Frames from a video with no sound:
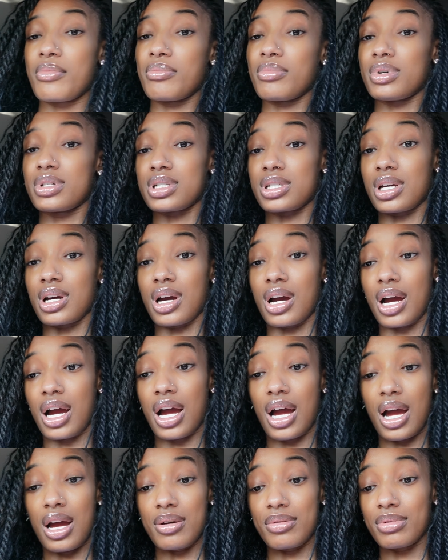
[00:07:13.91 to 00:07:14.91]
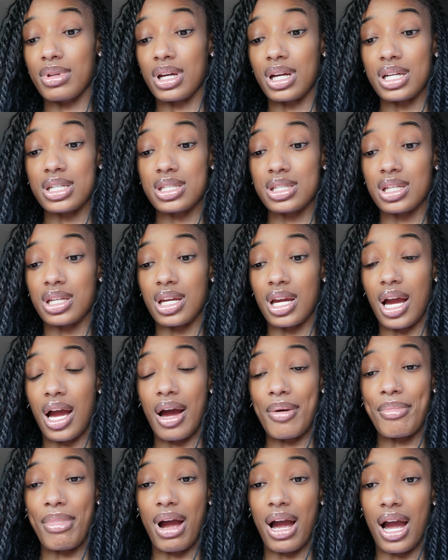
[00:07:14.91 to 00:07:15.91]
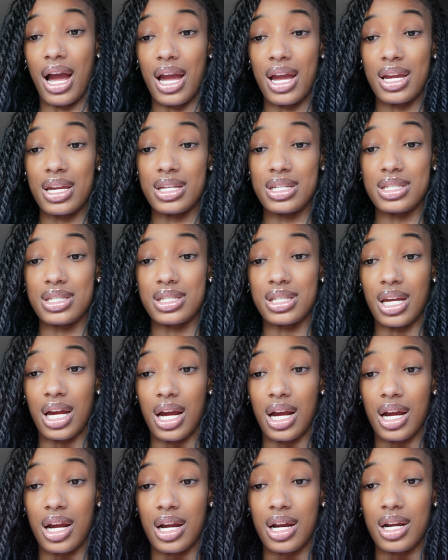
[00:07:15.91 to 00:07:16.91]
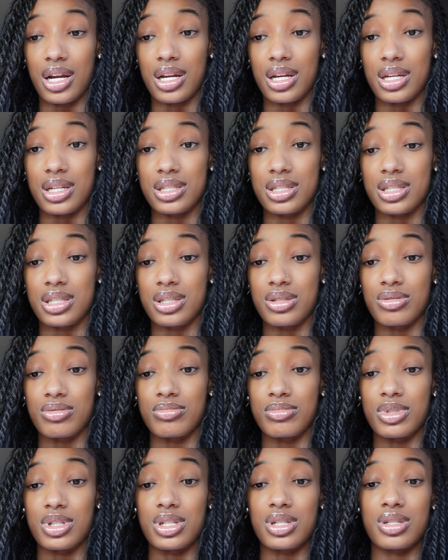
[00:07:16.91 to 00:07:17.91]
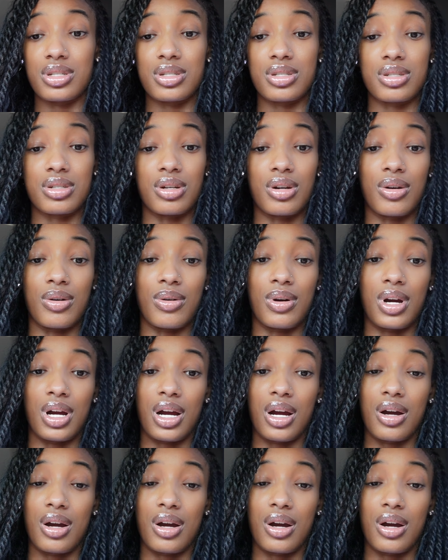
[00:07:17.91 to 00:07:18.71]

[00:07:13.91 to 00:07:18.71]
But y'all, like I said, I'm hot, it's tired, it's too much going on.